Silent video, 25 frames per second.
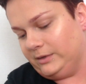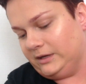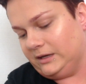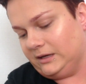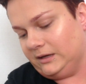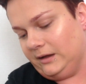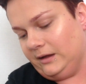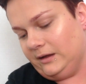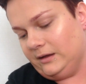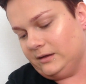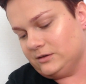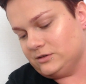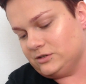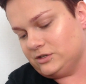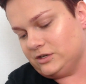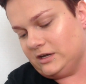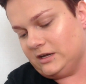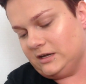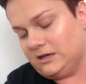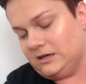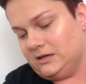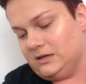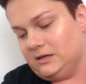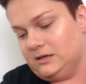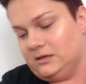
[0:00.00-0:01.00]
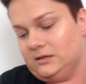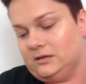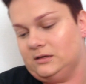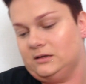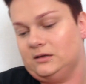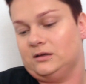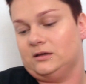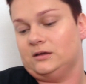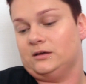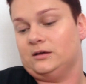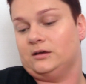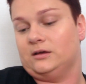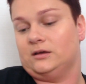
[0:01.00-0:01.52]
pink shade.
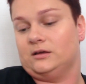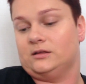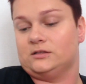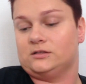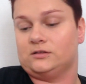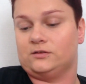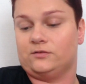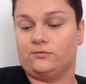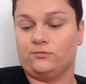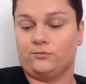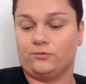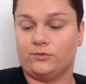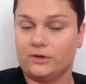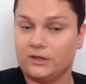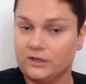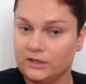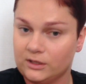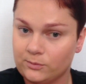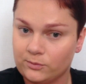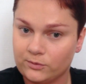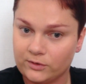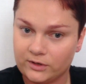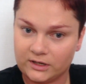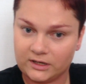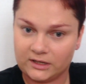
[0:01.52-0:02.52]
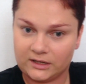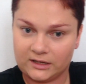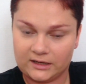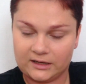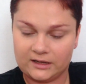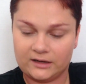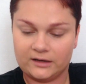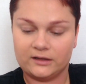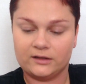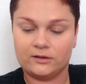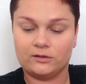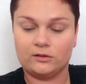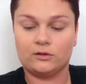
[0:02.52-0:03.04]
It's really pretty and
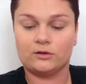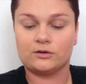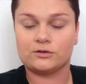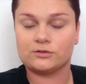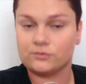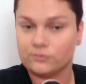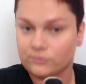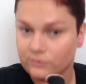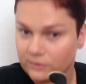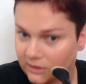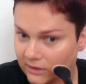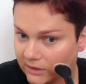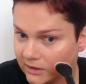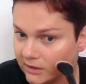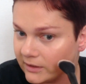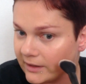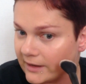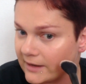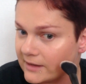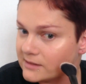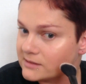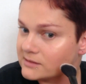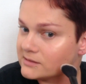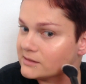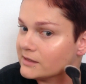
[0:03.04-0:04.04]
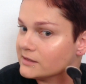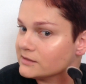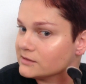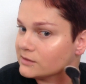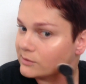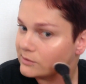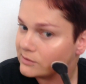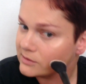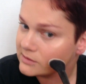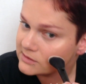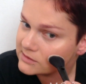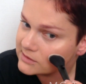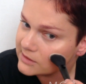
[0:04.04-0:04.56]
it looks really nice as
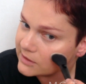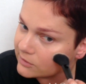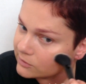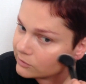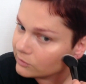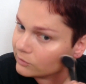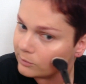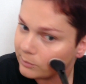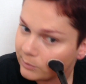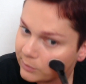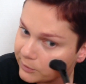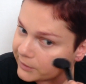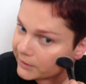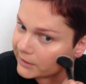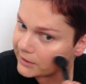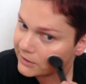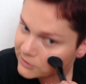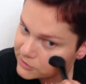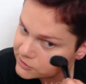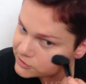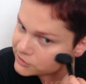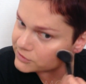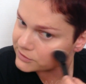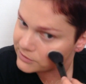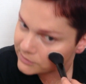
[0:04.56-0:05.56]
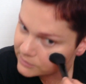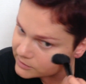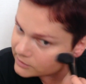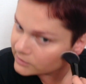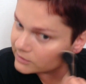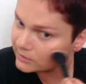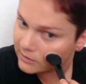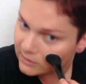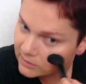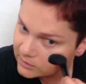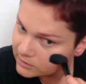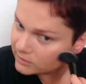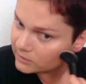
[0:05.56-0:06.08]
a subtle blush.
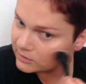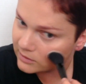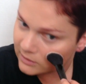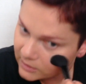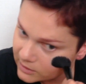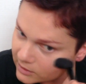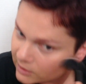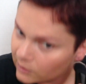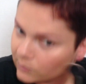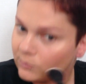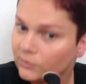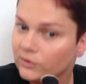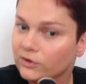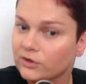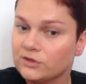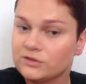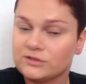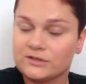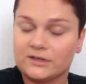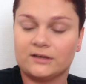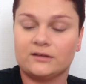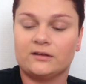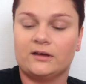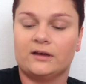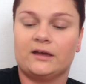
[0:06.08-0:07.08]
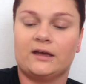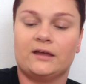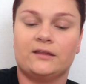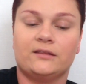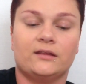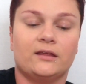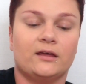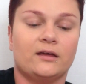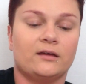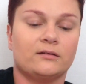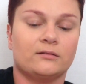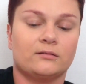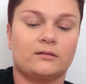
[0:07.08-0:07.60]
And we're using, again,
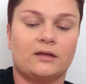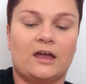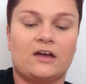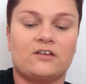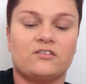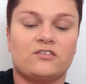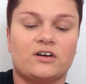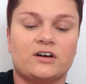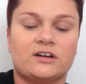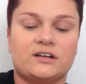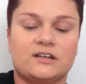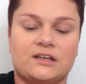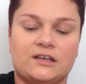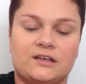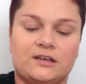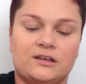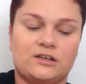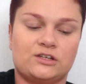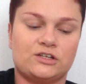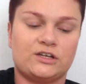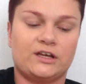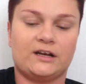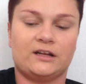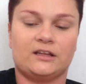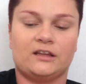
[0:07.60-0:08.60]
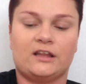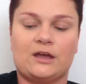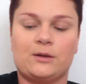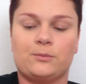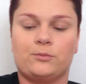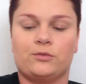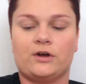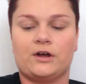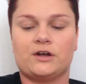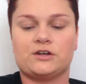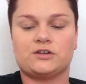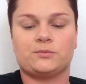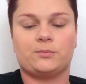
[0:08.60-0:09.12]
the Kat Von D Shade and Light
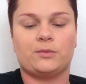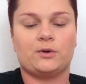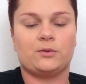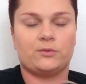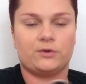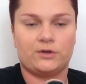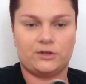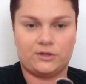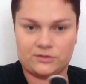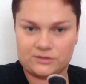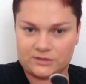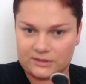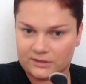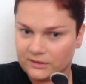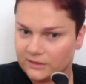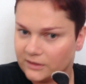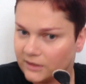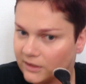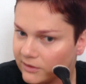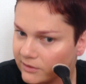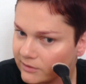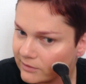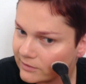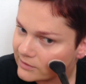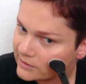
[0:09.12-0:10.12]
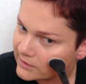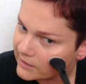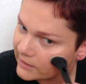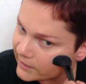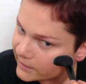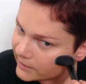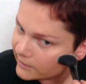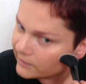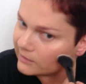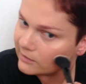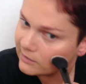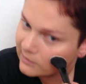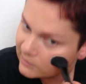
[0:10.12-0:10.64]
brush, but we're using the other
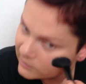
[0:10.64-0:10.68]
side